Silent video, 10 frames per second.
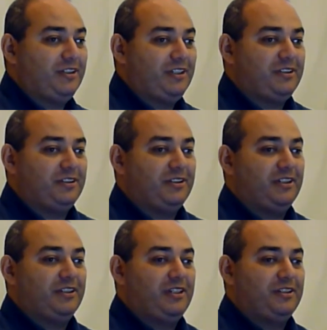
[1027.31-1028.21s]
It's cluster
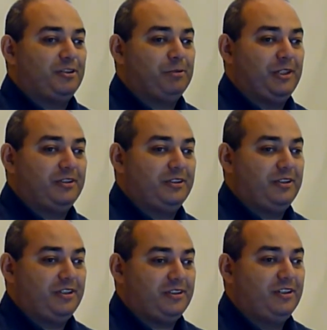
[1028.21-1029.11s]
analysis of
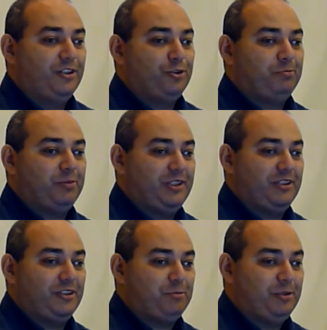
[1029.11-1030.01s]
reverse
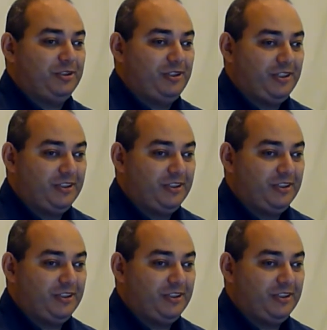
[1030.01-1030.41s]
classes